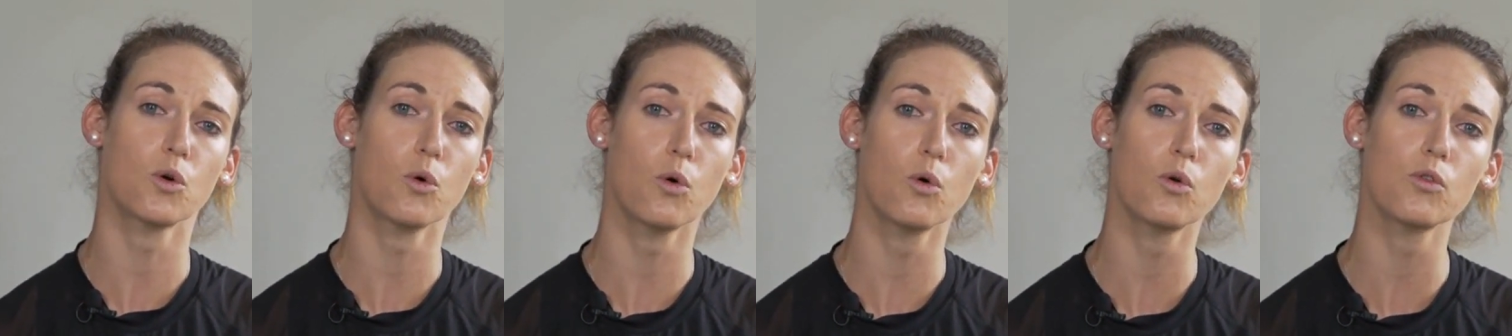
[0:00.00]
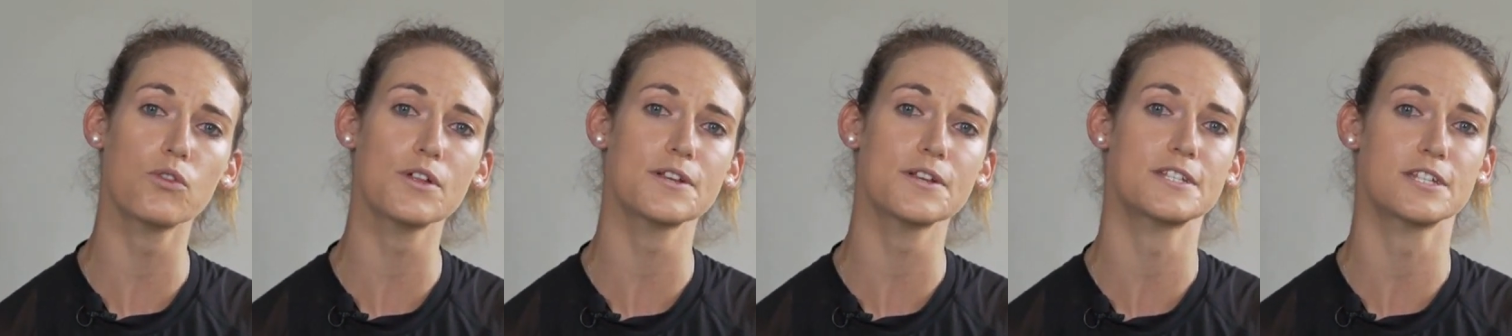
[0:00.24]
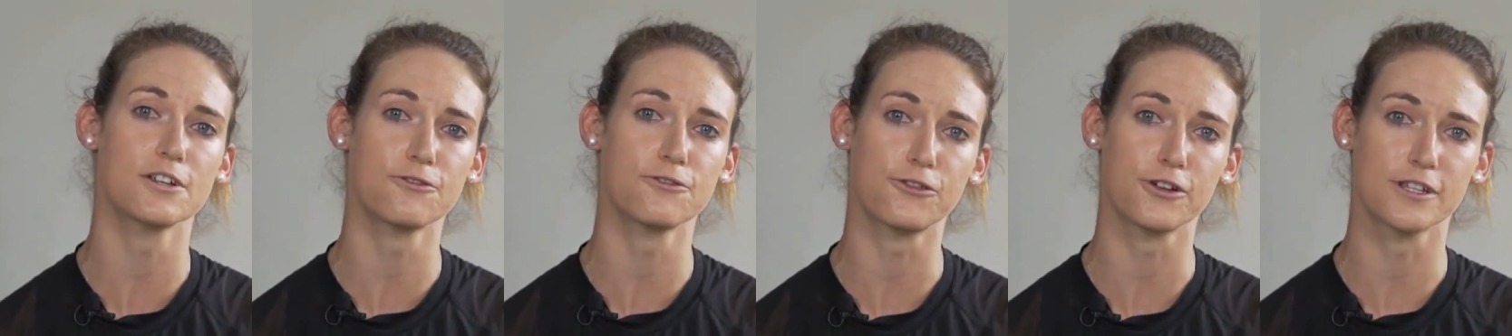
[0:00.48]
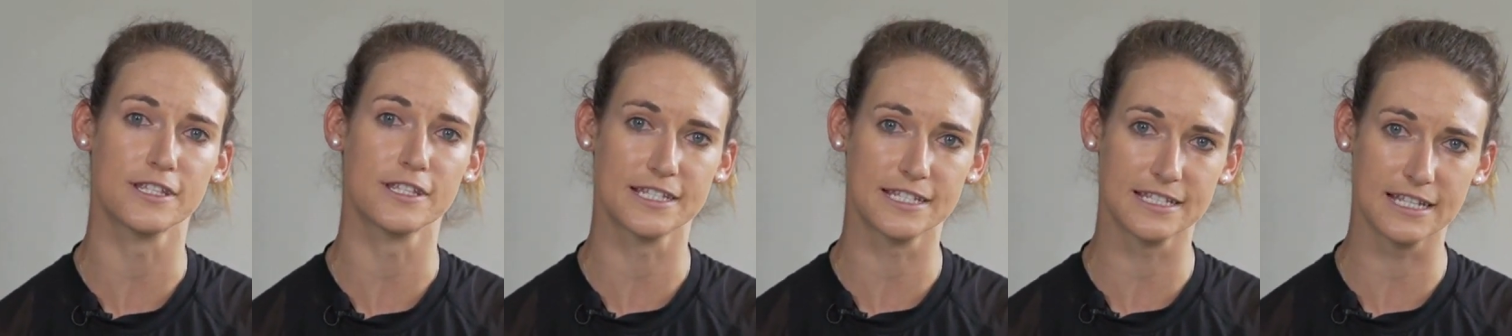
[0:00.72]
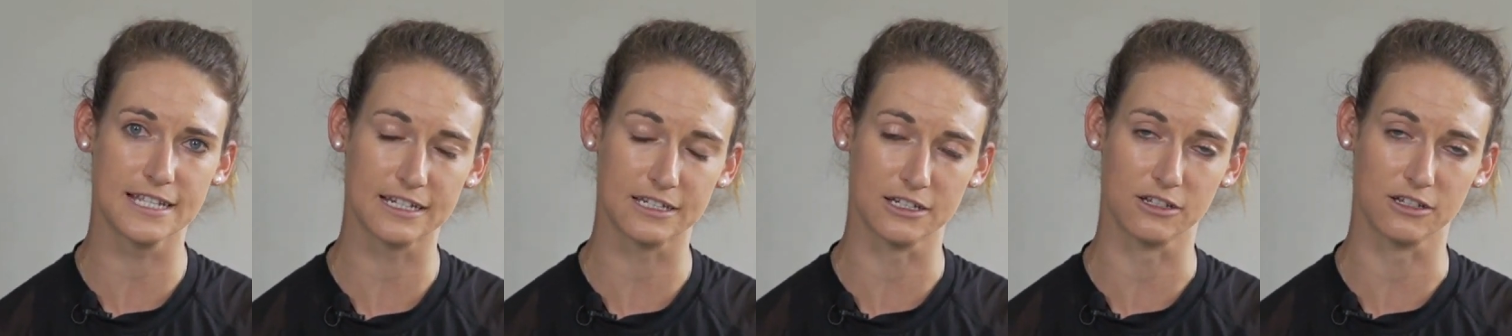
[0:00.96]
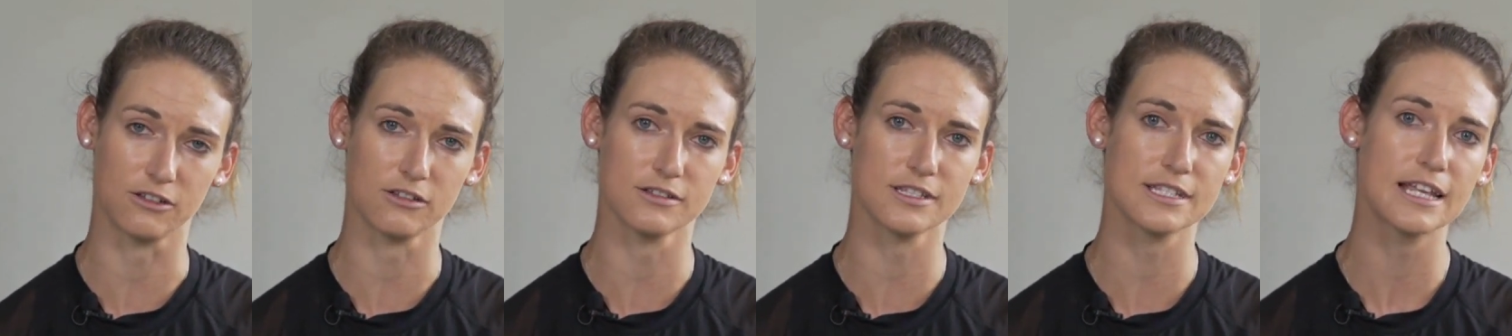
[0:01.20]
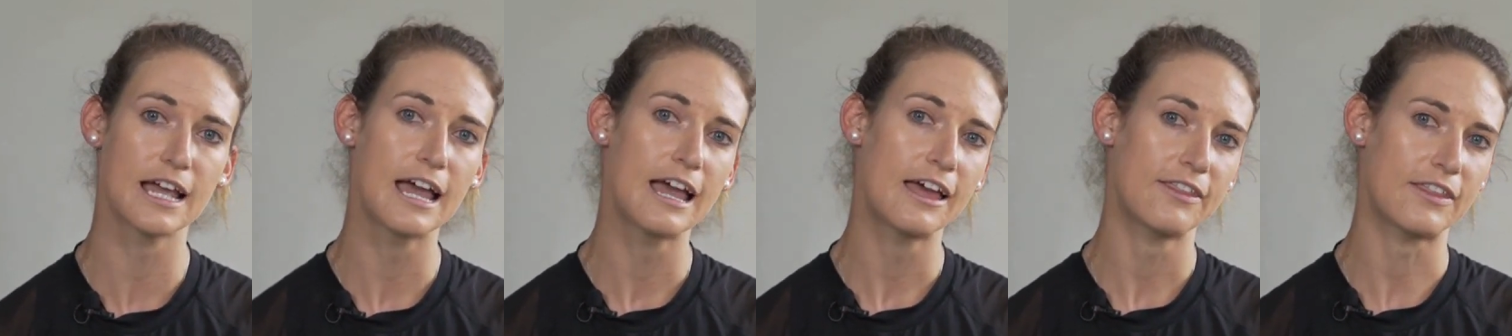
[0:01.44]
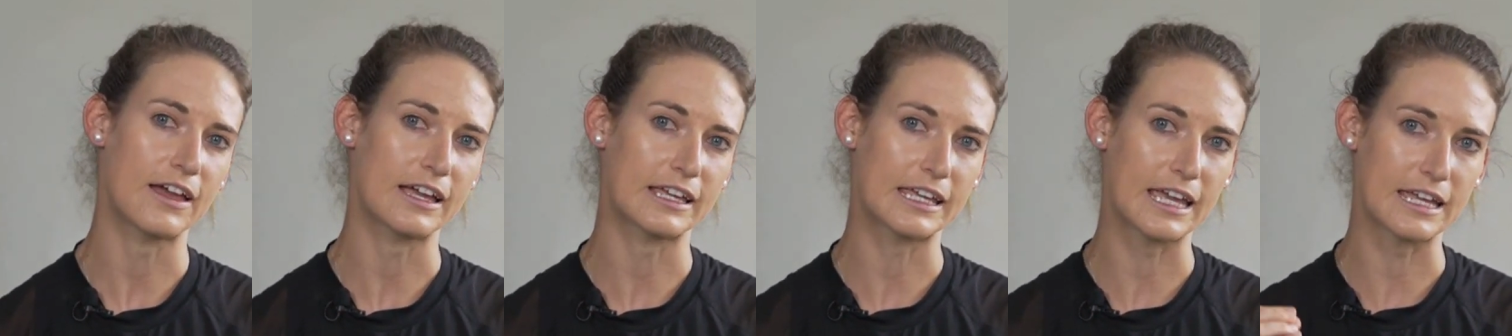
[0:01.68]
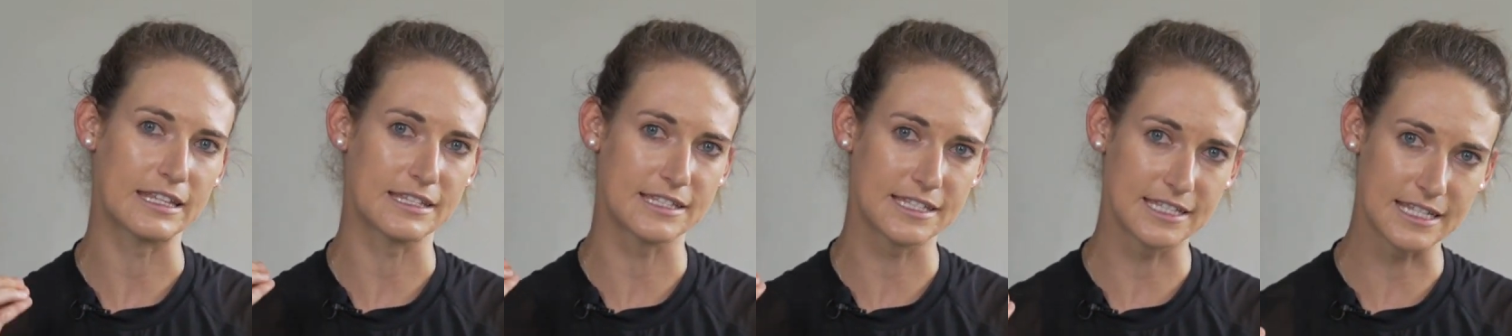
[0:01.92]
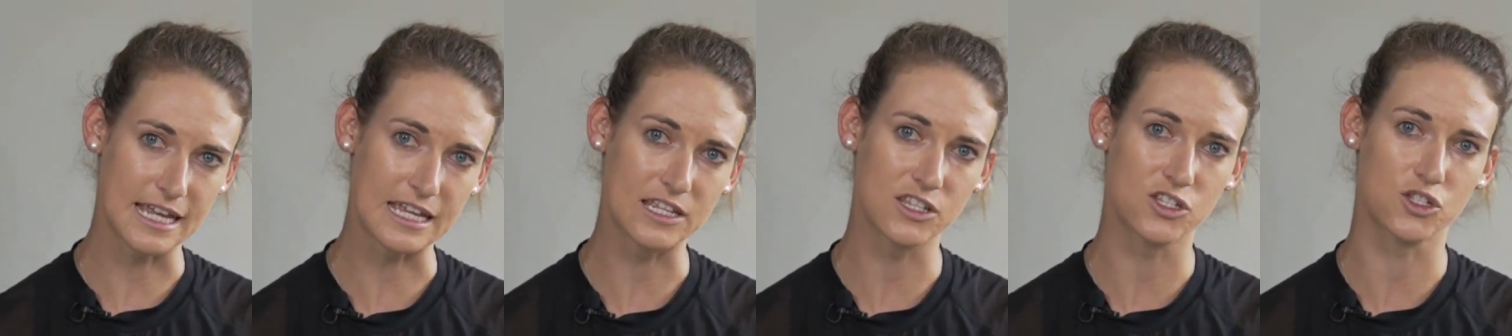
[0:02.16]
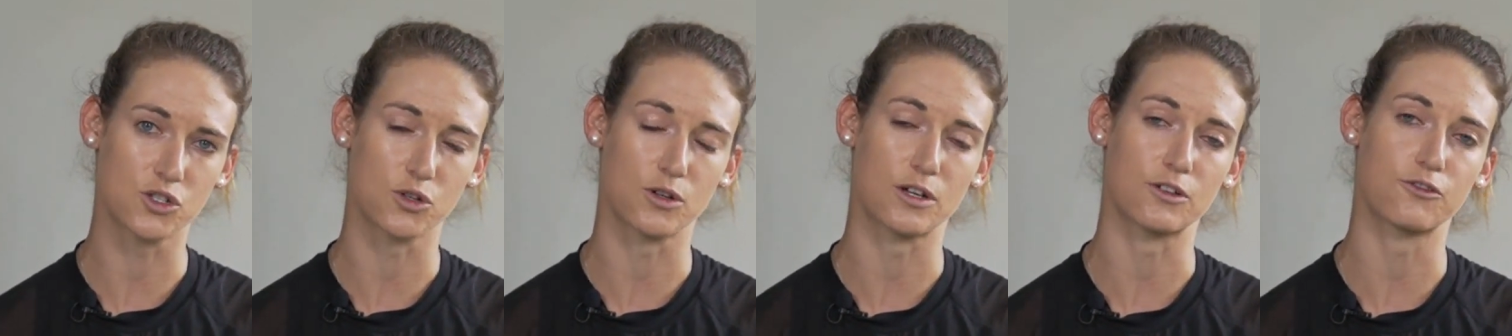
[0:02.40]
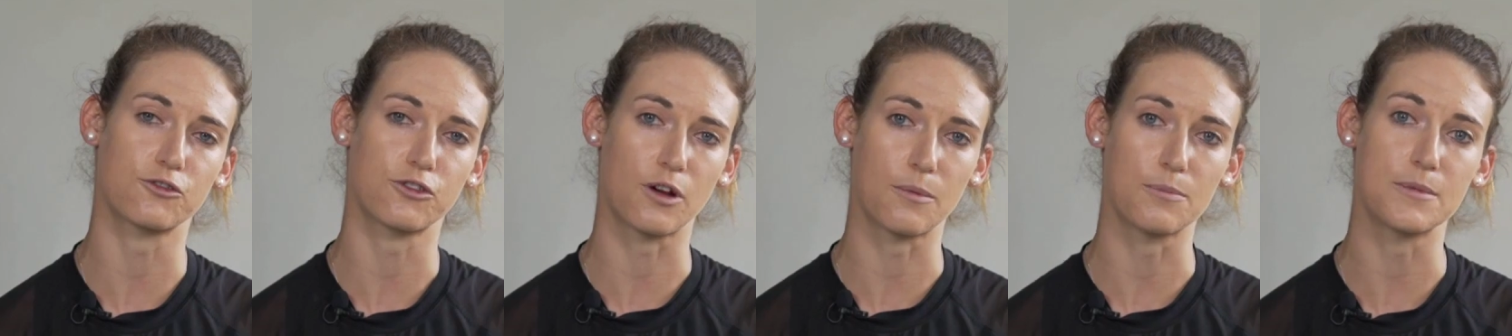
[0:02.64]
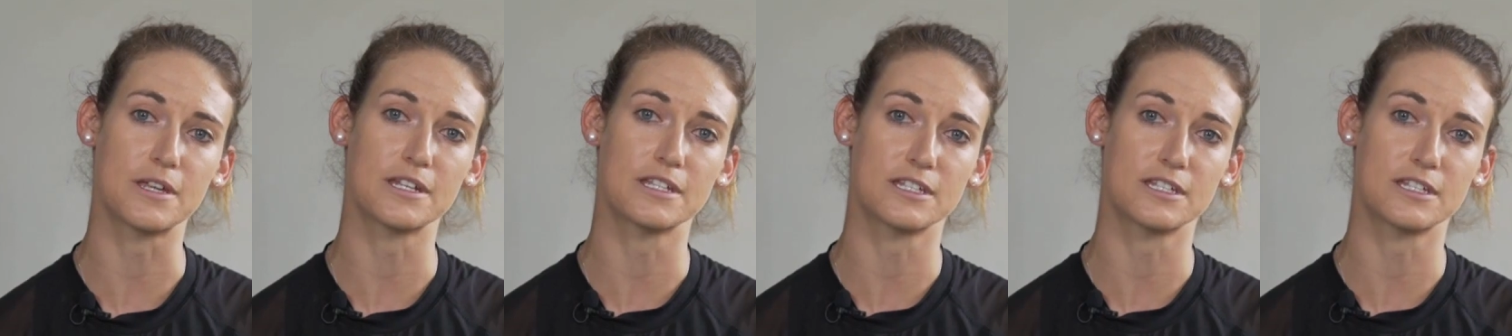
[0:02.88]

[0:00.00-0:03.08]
all the different signals that get sent to it from the